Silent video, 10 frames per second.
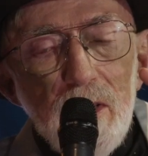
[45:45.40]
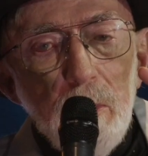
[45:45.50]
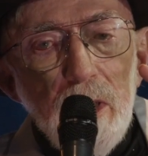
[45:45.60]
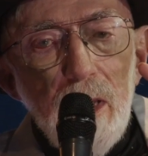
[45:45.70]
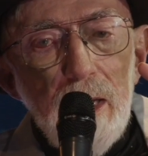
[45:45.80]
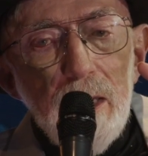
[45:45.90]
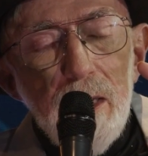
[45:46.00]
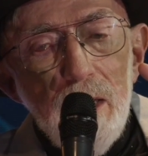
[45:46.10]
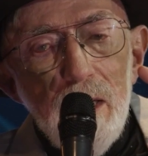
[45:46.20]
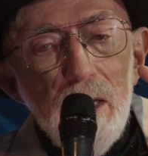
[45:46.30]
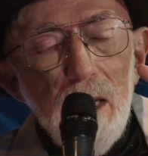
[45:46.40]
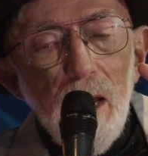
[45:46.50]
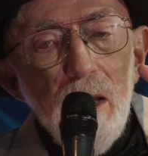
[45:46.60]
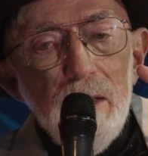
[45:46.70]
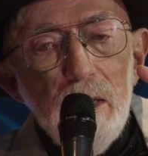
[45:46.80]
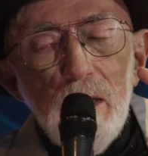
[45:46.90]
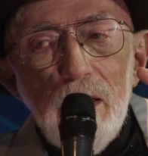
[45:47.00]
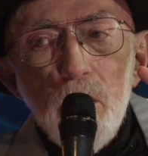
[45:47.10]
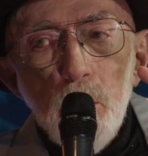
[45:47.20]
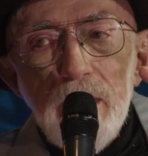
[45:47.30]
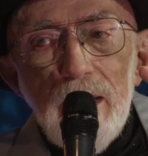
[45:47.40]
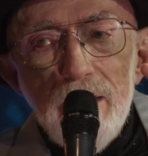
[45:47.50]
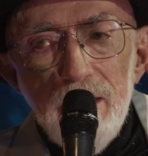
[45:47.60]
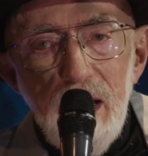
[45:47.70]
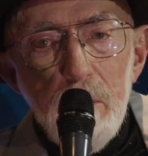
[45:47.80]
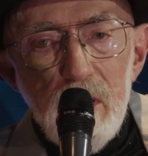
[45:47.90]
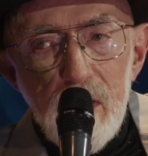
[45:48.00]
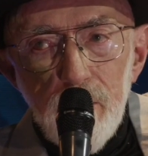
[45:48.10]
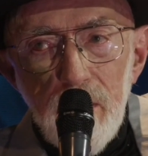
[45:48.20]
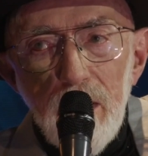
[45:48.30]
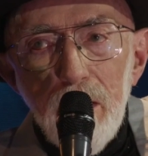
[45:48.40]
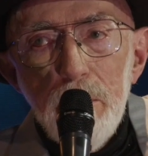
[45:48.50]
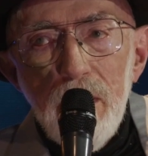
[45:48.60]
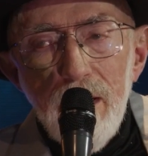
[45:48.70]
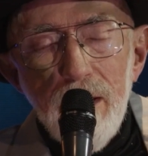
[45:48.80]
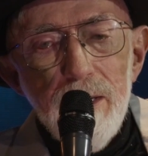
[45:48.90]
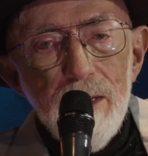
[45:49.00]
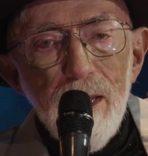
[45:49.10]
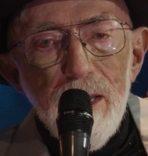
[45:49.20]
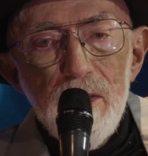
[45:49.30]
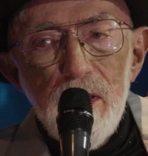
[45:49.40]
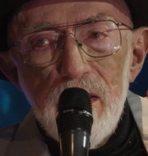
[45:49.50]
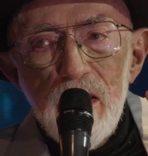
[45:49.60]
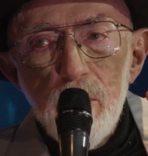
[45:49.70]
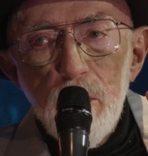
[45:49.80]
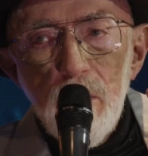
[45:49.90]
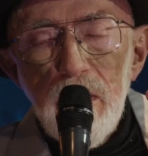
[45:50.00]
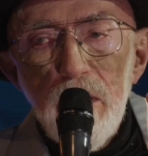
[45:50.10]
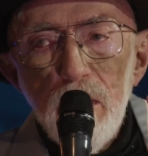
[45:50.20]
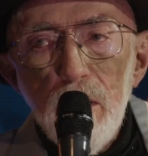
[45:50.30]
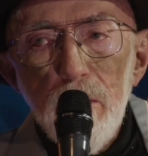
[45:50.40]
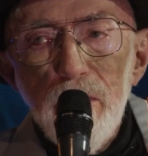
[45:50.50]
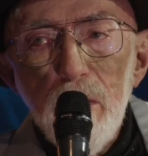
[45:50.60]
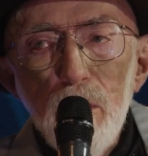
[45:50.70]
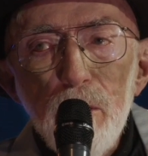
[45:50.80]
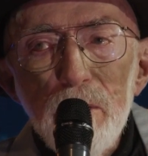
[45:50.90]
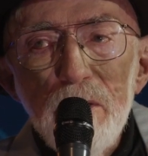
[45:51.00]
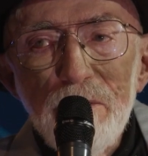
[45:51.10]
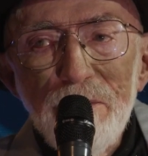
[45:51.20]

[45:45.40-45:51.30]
something like nearly 20 times as far apart as the distance between the Earth and the Moon.